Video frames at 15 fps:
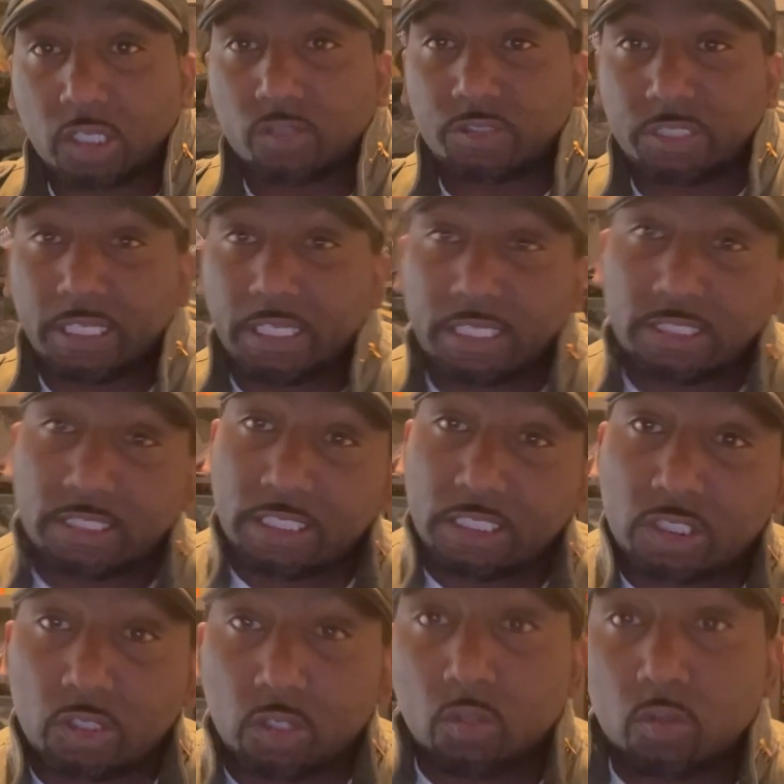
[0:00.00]
things these
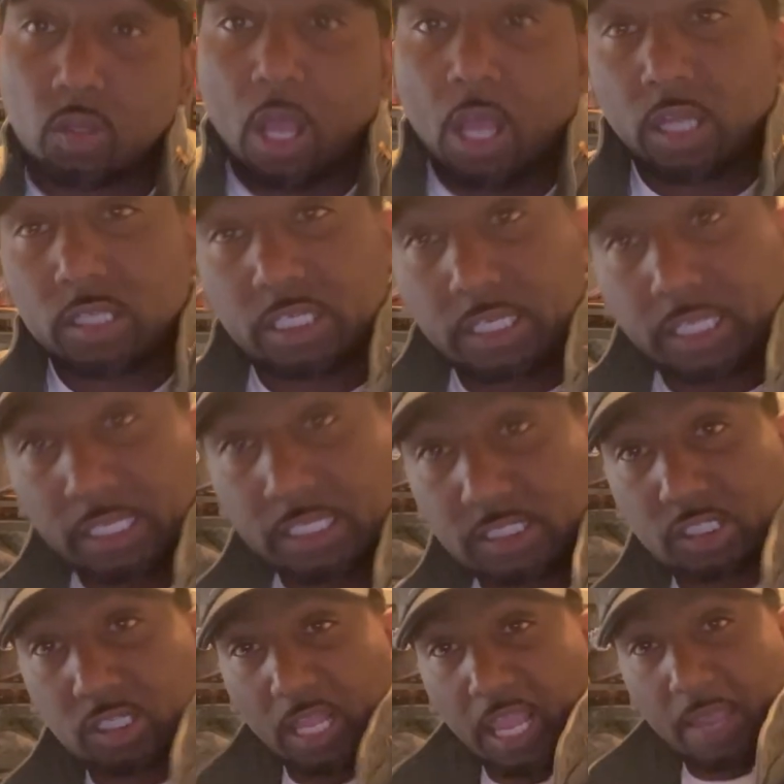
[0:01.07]
do to these
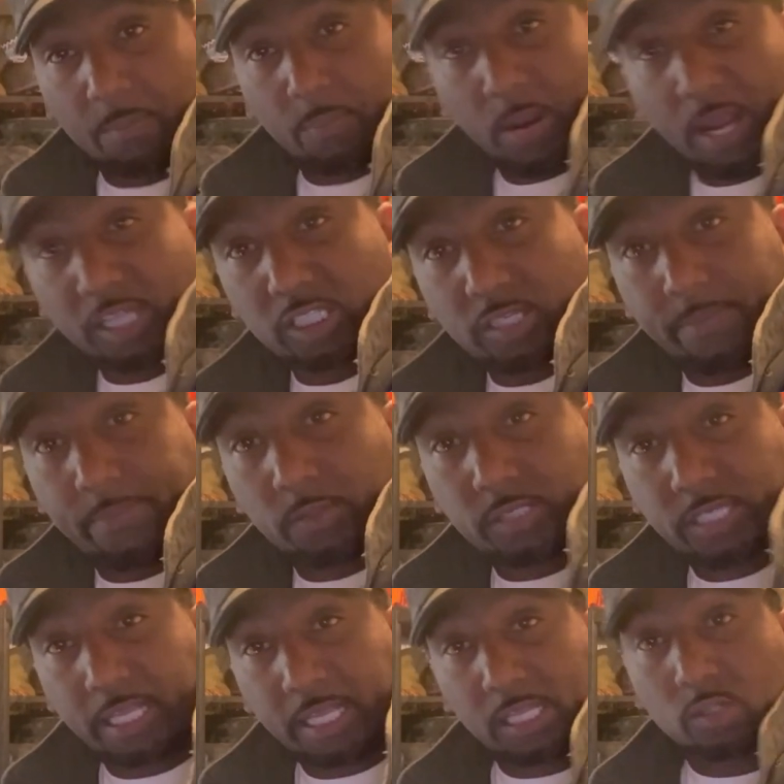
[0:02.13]
impressionable
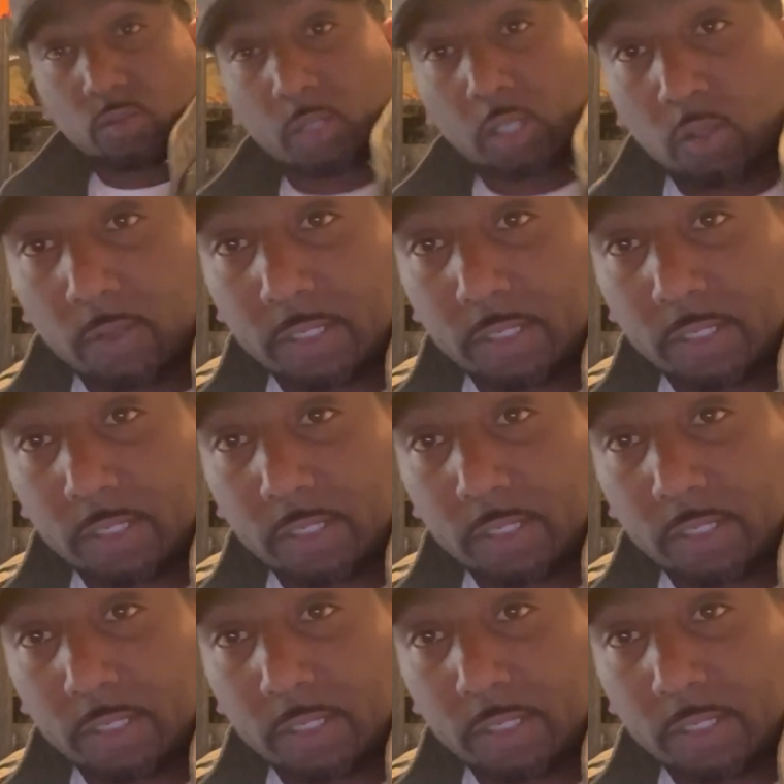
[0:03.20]
teens. When you a